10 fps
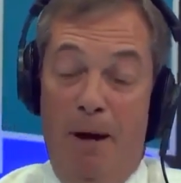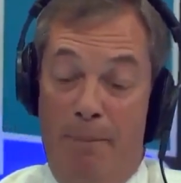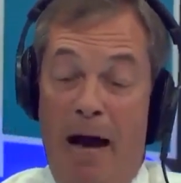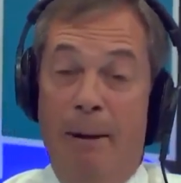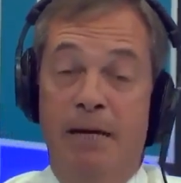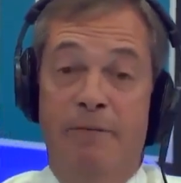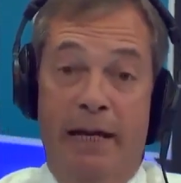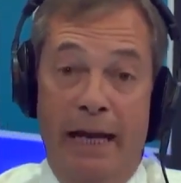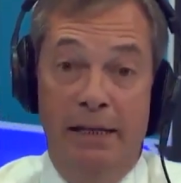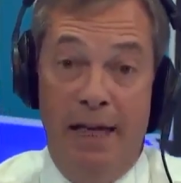perhaps even
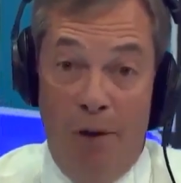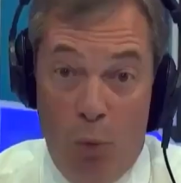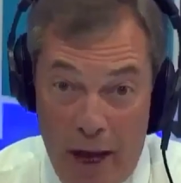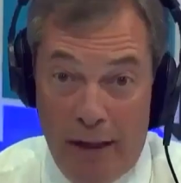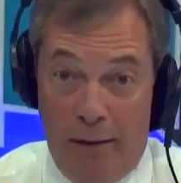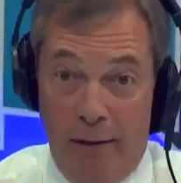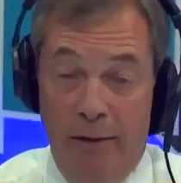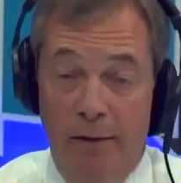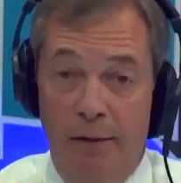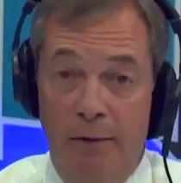against their will,
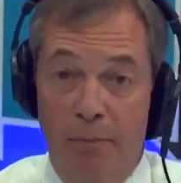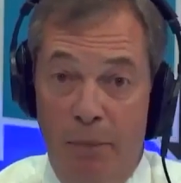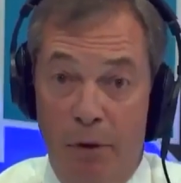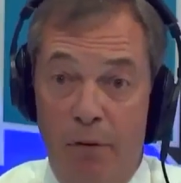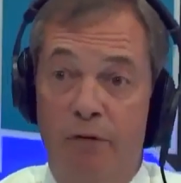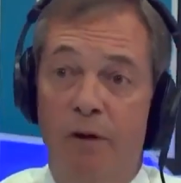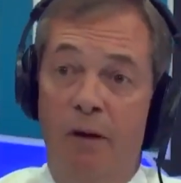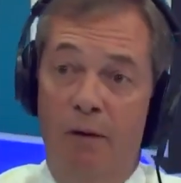moved